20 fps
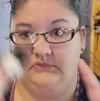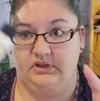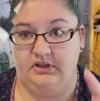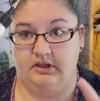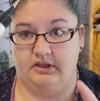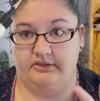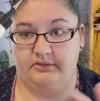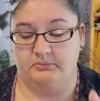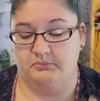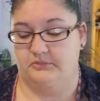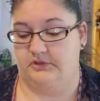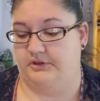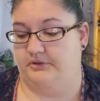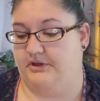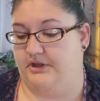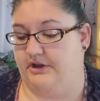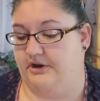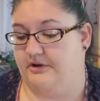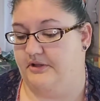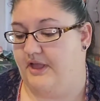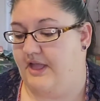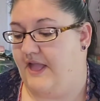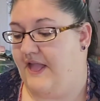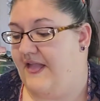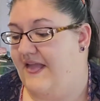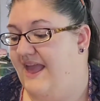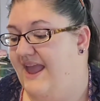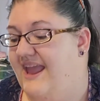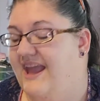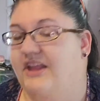Got some glue here.
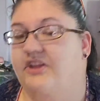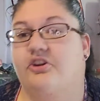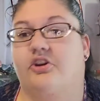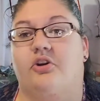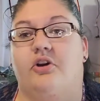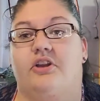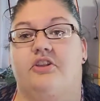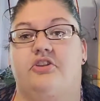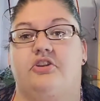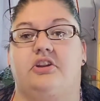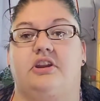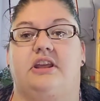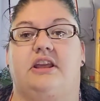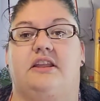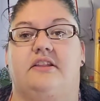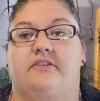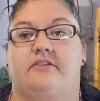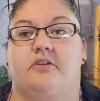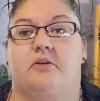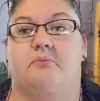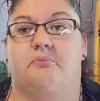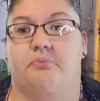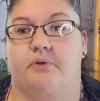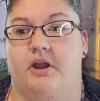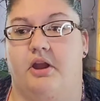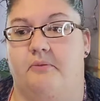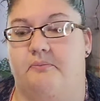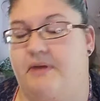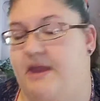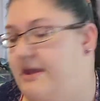And you're going to need some
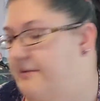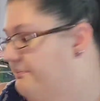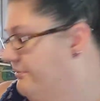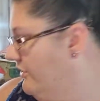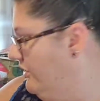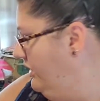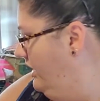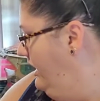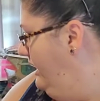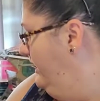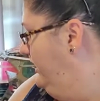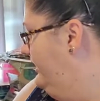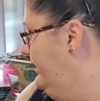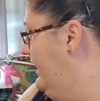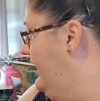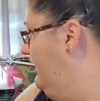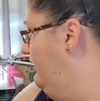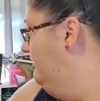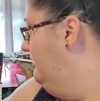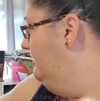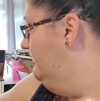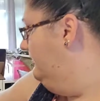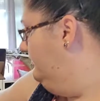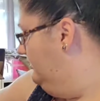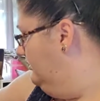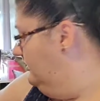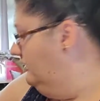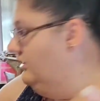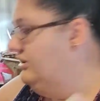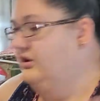brown paper. Now,
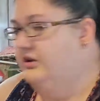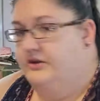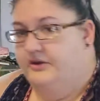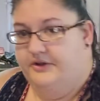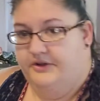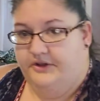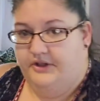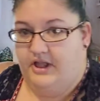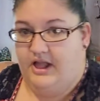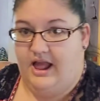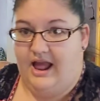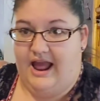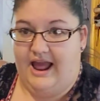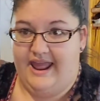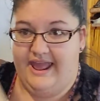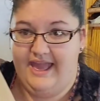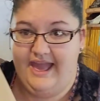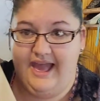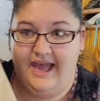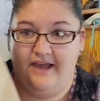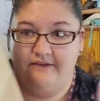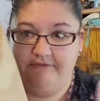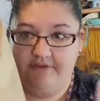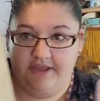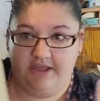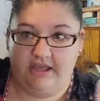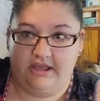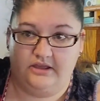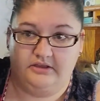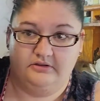I have
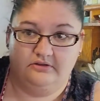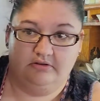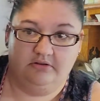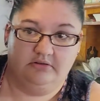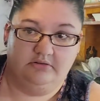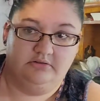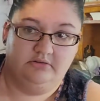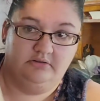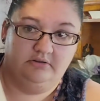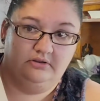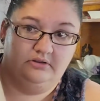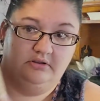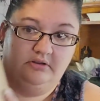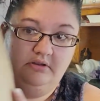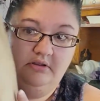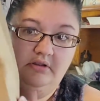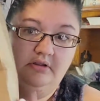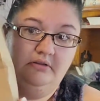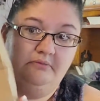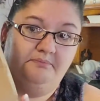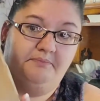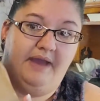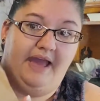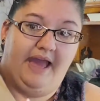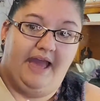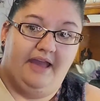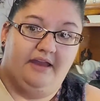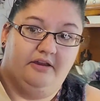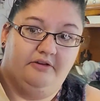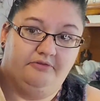a
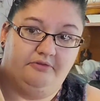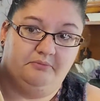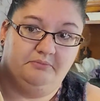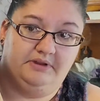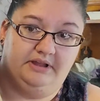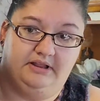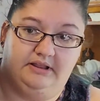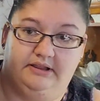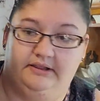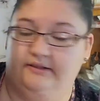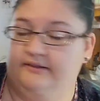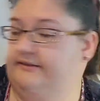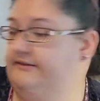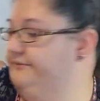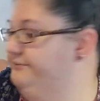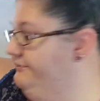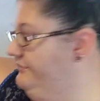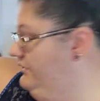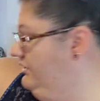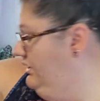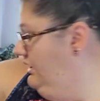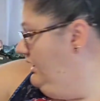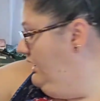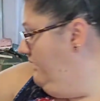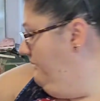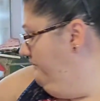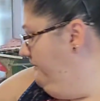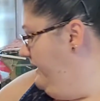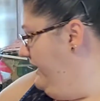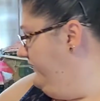bag from Dillon's,
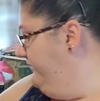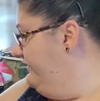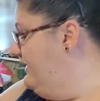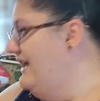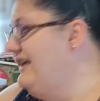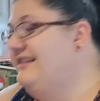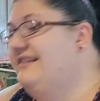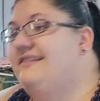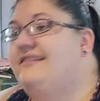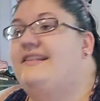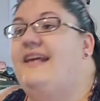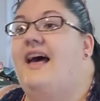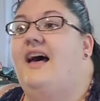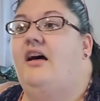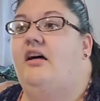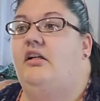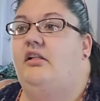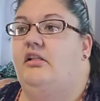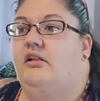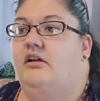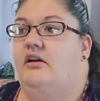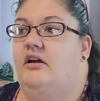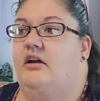but they sell